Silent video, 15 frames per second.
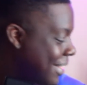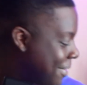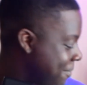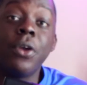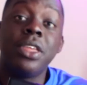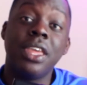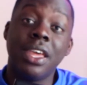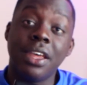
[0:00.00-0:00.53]

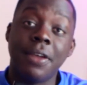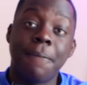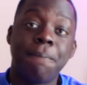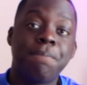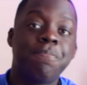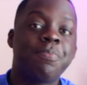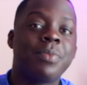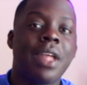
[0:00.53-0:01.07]
Oh yeah,
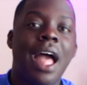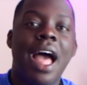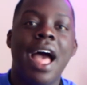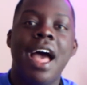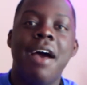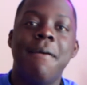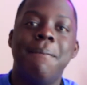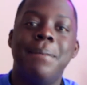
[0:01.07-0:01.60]
I
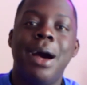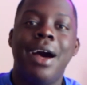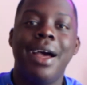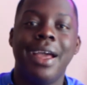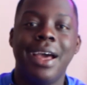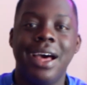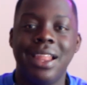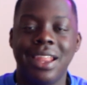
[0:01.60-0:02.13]
have
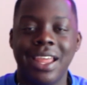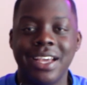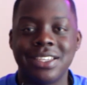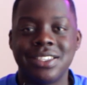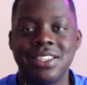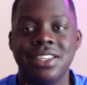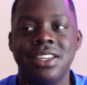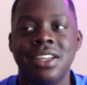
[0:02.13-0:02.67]
my
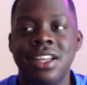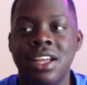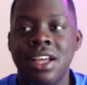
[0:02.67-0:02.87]
Alexa.